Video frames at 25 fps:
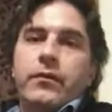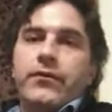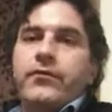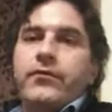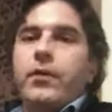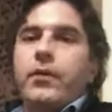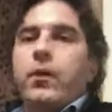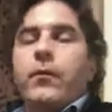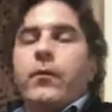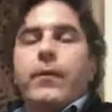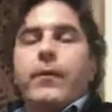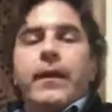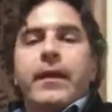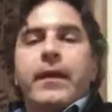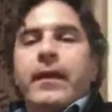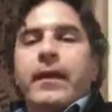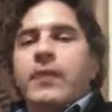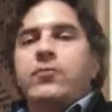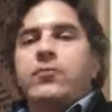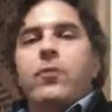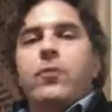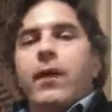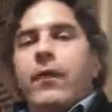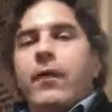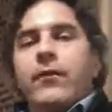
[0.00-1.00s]
So
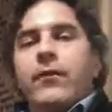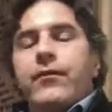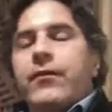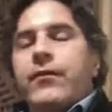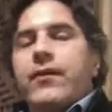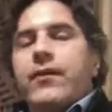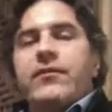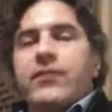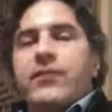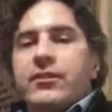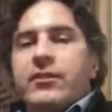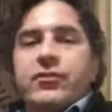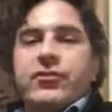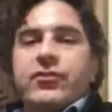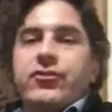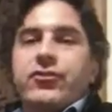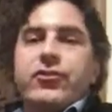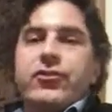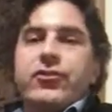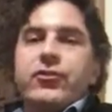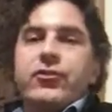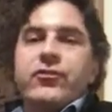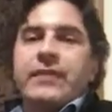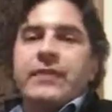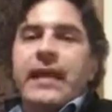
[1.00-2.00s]
it's one of those things I just
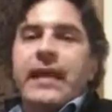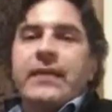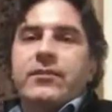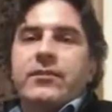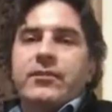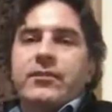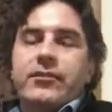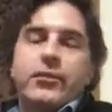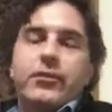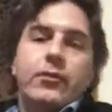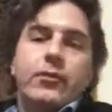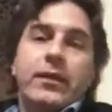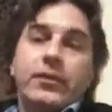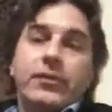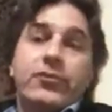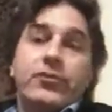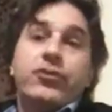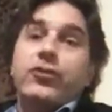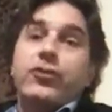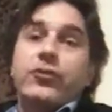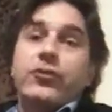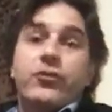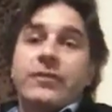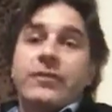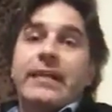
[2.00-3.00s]
choose not to do. I
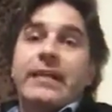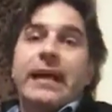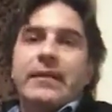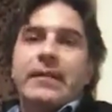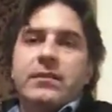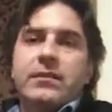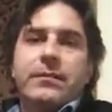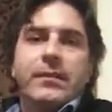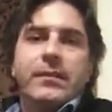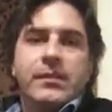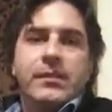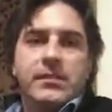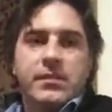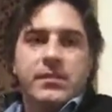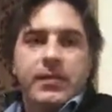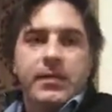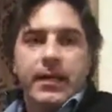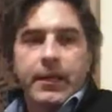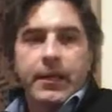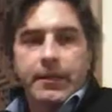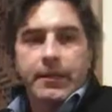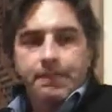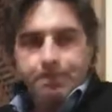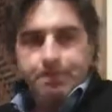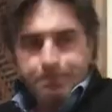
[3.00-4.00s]
choose not to be
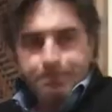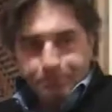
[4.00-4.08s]
sick.